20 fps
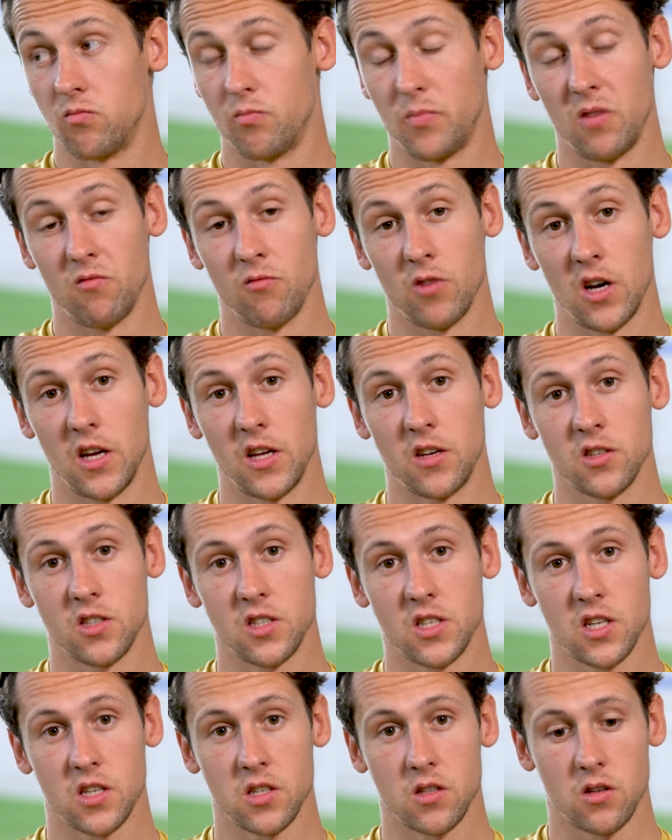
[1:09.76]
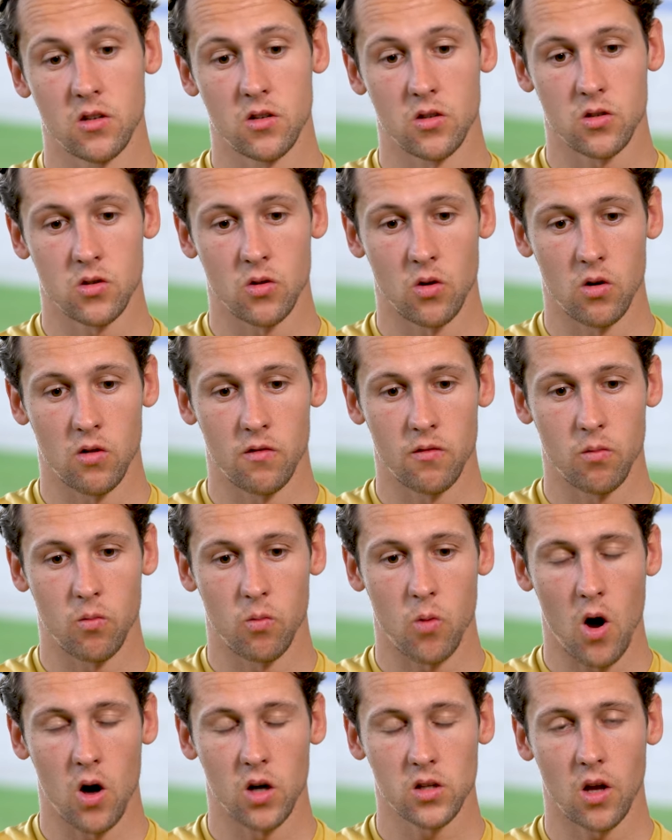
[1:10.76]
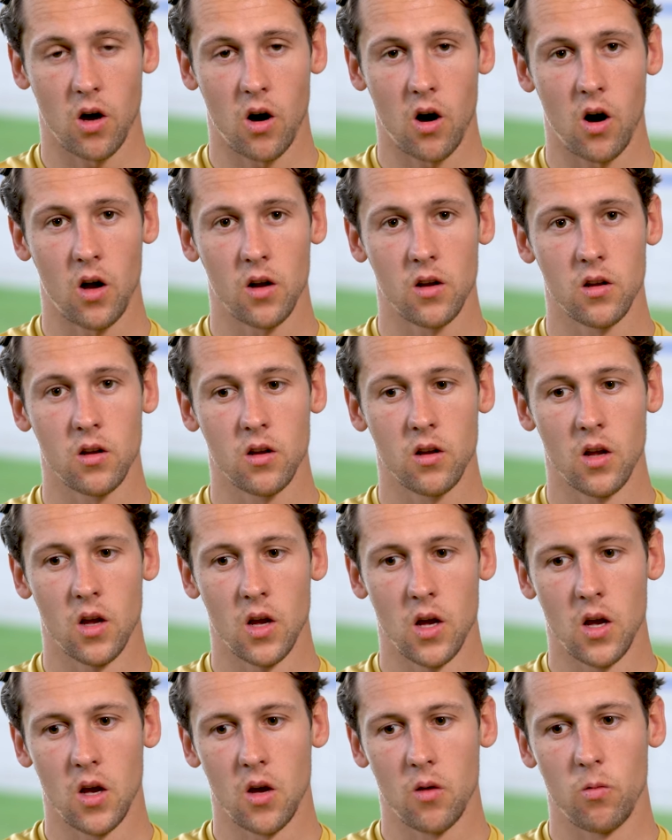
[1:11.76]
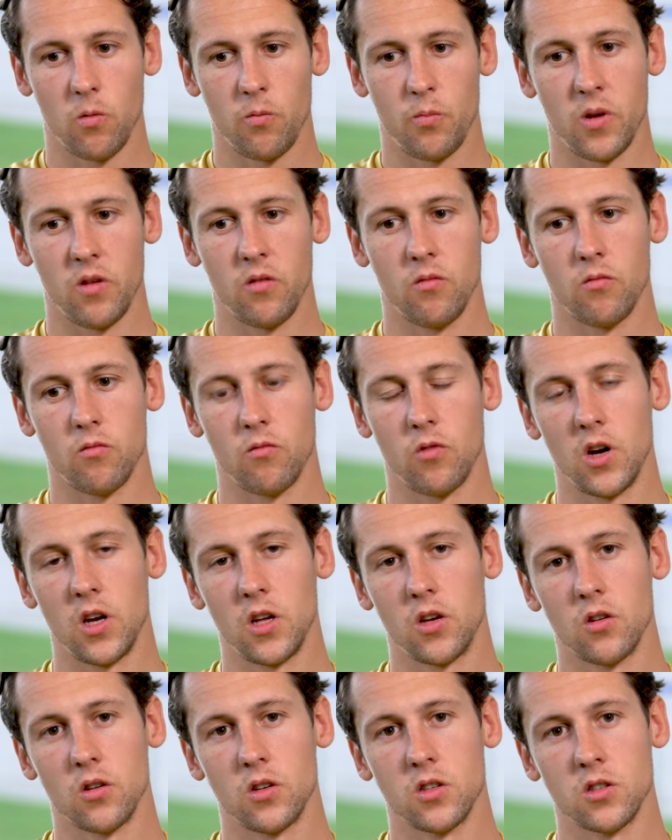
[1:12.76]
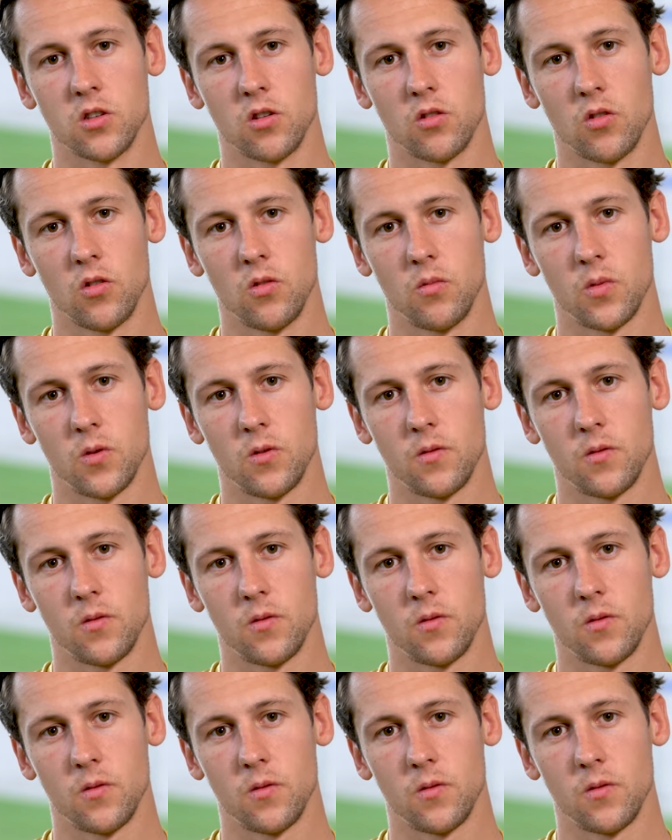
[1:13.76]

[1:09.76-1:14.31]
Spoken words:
really consistent, sort of worked hard, and we've been really good as a group.